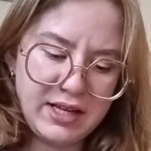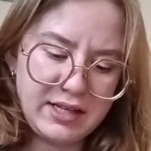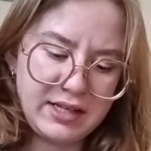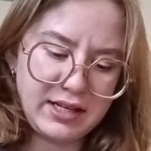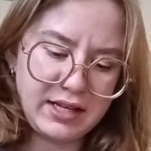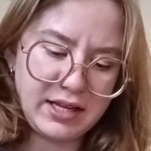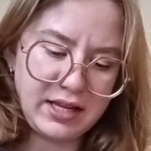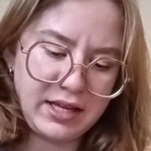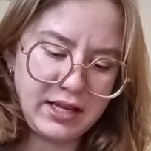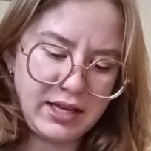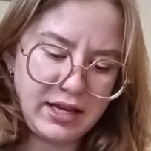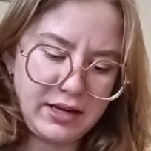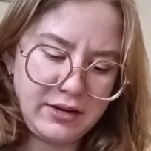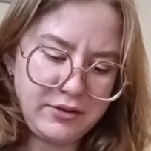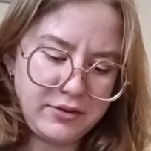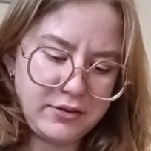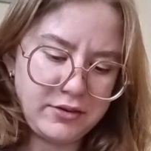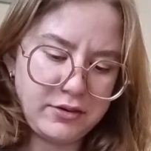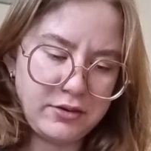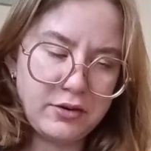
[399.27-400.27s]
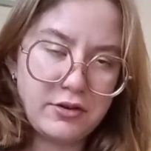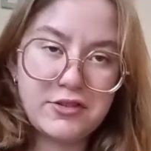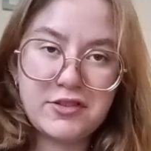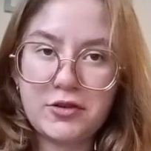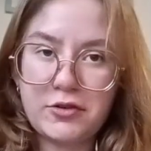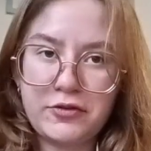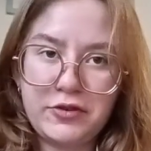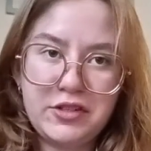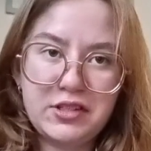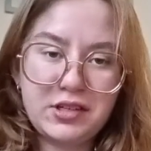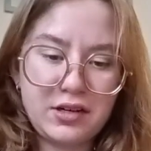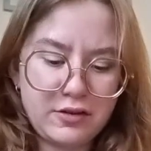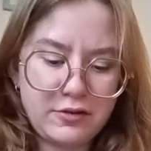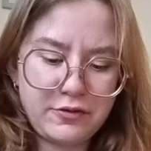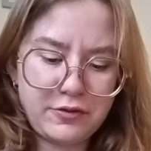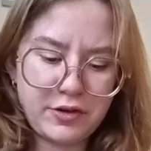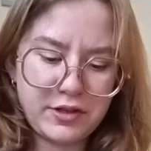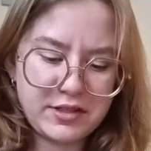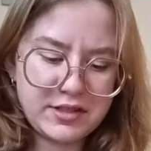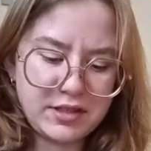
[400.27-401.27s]
like, I don't know, a Sophie scarf,
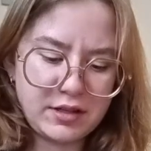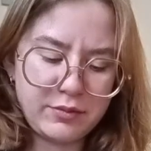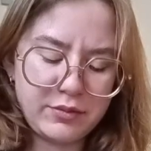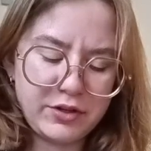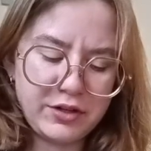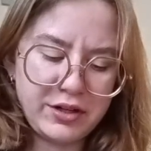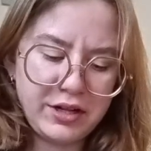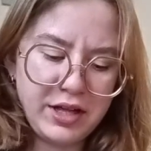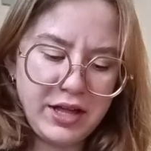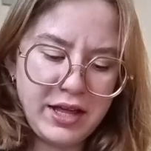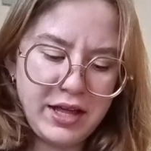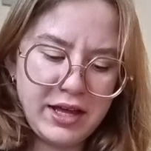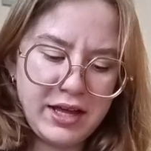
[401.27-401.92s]
for example,